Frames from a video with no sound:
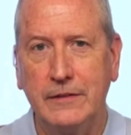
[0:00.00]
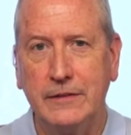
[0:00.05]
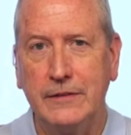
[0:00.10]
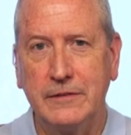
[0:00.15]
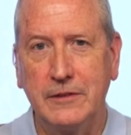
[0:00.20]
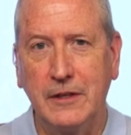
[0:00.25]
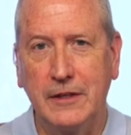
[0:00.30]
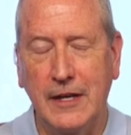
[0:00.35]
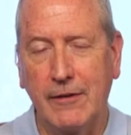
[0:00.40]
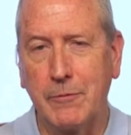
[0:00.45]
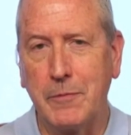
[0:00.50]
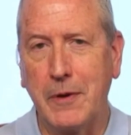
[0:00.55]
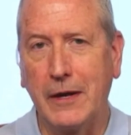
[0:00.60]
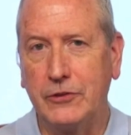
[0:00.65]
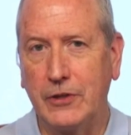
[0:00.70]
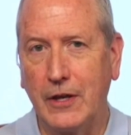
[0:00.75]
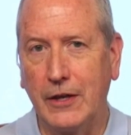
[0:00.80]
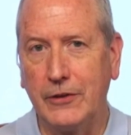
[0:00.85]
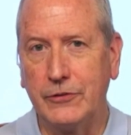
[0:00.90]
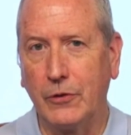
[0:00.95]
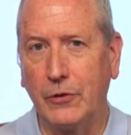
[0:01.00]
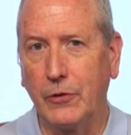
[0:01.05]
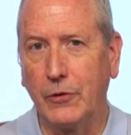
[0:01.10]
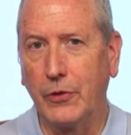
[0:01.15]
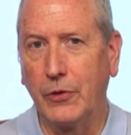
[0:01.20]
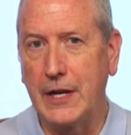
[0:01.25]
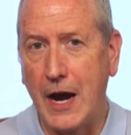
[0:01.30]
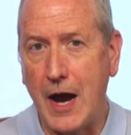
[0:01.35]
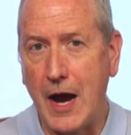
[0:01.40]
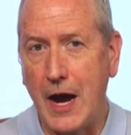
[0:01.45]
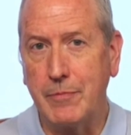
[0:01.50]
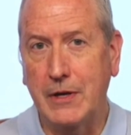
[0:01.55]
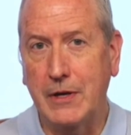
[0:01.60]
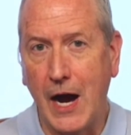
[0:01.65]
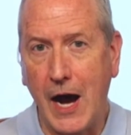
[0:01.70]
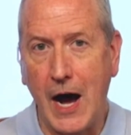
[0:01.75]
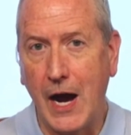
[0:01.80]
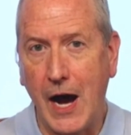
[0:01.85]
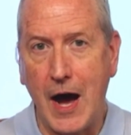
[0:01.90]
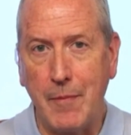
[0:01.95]
everybody says they're the top
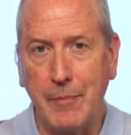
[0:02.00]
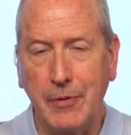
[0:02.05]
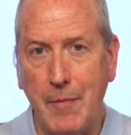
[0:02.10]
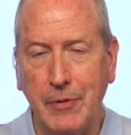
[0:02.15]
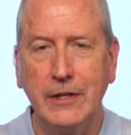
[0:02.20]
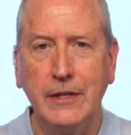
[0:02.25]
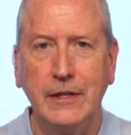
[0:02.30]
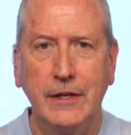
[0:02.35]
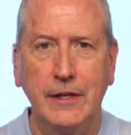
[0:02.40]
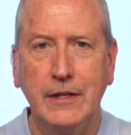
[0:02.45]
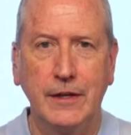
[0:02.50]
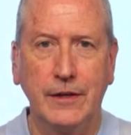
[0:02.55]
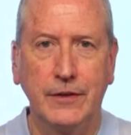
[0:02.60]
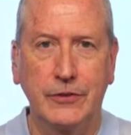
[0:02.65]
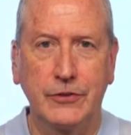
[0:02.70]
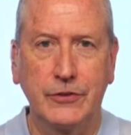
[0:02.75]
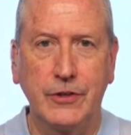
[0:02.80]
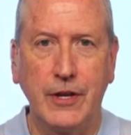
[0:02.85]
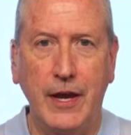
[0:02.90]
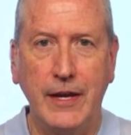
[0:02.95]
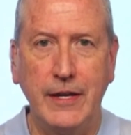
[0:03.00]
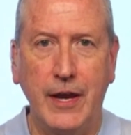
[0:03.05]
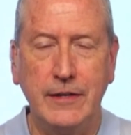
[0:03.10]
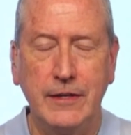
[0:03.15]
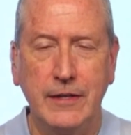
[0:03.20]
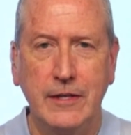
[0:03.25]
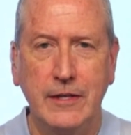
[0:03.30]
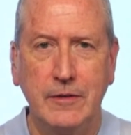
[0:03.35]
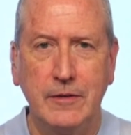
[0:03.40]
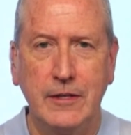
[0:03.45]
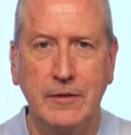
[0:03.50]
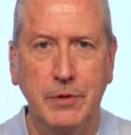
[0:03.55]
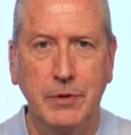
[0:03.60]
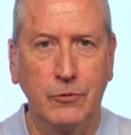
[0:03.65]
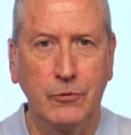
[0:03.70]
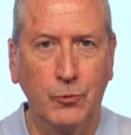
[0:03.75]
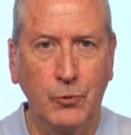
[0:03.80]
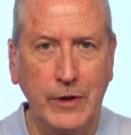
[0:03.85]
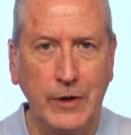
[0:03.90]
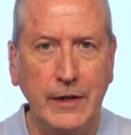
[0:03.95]
cop in a state,
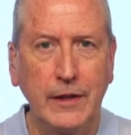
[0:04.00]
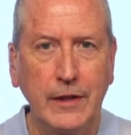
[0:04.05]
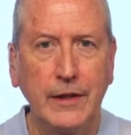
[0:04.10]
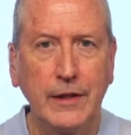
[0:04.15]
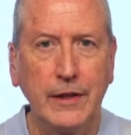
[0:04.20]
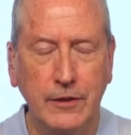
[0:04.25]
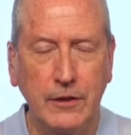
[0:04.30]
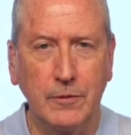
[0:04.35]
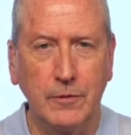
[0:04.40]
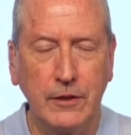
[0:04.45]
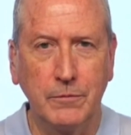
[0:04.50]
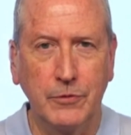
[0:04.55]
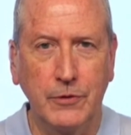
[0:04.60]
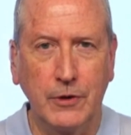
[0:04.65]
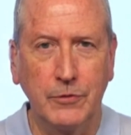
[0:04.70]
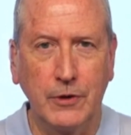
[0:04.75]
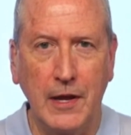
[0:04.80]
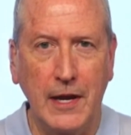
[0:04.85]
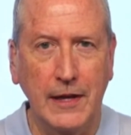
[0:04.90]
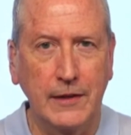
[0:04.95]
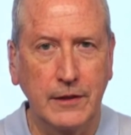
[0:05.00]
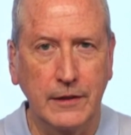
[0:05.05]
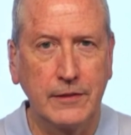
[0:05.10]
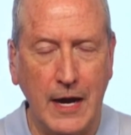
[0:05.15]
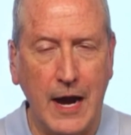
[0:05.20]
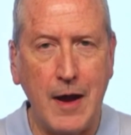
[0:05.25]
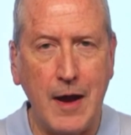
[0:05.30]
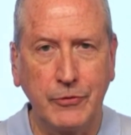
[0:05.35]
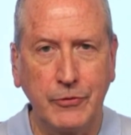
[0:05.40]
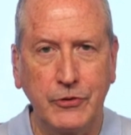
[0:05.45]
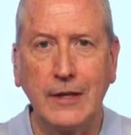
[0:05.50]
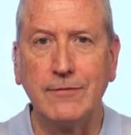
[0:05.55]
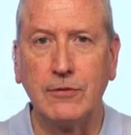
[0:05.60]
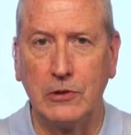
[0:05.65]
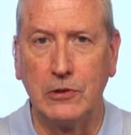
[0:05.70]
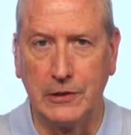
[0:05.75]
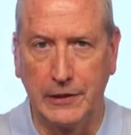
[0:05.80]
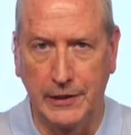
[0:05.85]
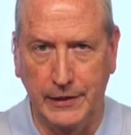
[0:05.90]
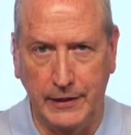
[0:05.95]
but really they're like the top
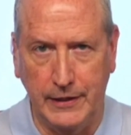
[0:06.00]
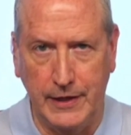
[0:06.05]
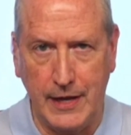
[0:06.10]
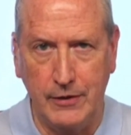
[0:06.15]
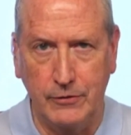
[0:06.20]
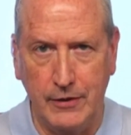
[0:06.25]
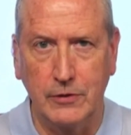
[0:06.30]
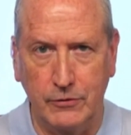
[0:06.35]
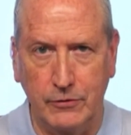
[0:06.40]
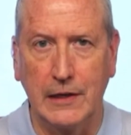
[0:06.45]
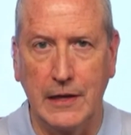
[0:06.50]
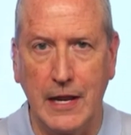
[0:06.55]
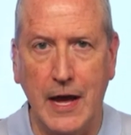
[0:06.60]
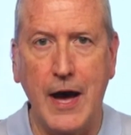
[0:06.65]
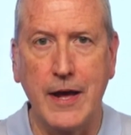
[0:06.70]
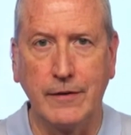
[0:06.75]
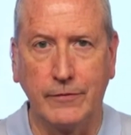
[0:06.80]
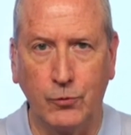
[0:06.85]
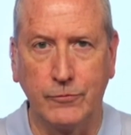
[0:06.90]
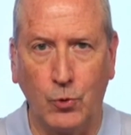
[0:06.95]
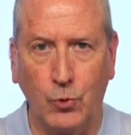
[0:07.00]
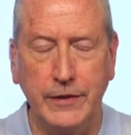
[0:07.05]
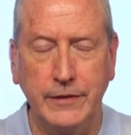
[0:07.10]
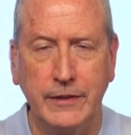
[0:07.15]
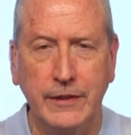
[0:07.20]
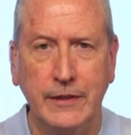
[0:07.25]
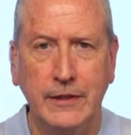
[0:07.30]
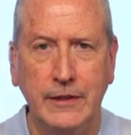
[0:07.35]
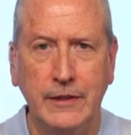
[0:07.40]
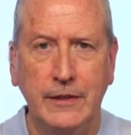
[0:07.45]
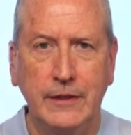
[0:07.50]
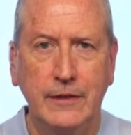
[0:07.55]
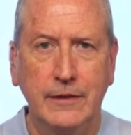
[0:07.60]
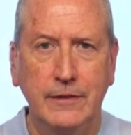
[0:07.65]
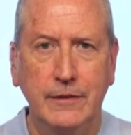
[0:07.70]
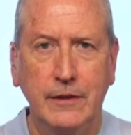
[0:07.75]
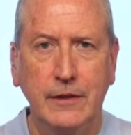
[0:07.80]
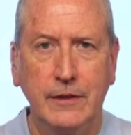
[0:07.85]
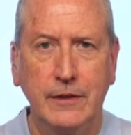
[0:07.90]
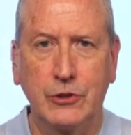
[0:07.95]
civil litigator. A lot of what
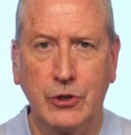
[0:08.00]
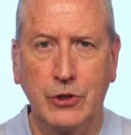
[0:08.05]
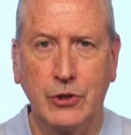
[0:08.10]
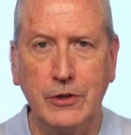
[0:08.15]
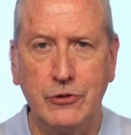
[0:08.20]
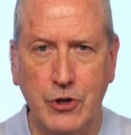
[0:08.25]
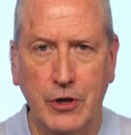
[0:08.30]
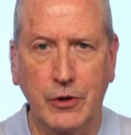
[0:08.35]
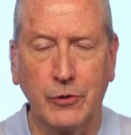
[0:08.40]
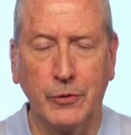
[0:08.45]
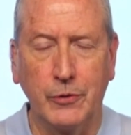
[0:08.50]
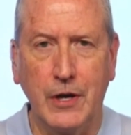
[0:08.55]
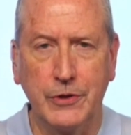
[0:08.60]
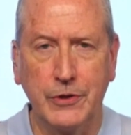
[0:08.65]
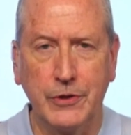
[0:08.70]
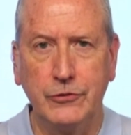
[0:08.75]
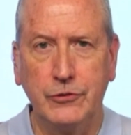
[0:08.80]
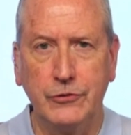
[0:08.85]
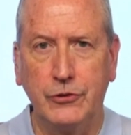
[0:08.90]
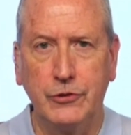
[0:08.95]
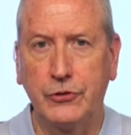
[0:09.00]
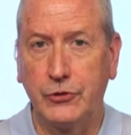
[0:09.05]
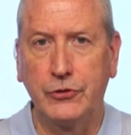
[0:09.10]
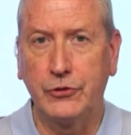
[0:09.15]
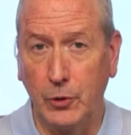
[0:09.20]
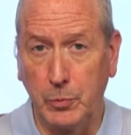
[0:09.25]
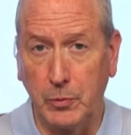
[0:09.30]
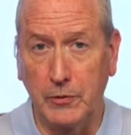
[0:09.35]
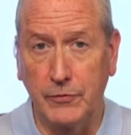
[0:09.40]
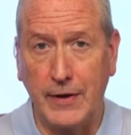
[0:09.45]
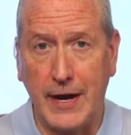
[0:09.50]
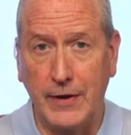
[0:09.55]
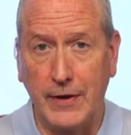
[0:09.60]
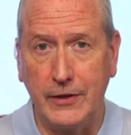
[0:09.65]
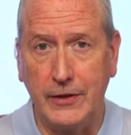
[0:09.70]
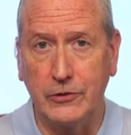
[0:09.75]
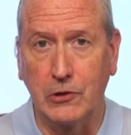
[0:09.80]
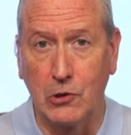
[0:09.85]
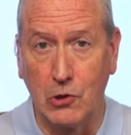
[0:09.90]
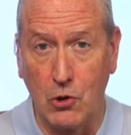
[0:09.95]
the Attorney General does is
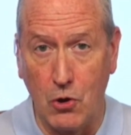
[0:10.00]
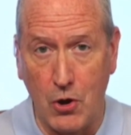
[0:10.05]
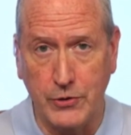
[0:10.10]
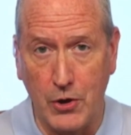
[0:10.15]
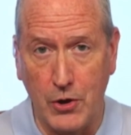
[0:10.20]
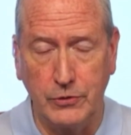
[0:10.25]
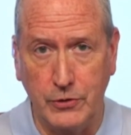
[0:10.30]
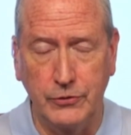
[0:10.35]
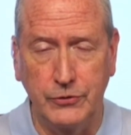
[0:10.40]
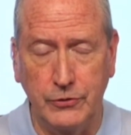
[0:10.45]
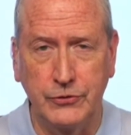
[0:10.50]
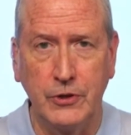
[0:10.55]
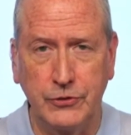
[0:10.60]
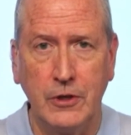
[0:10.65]
supervise lawyers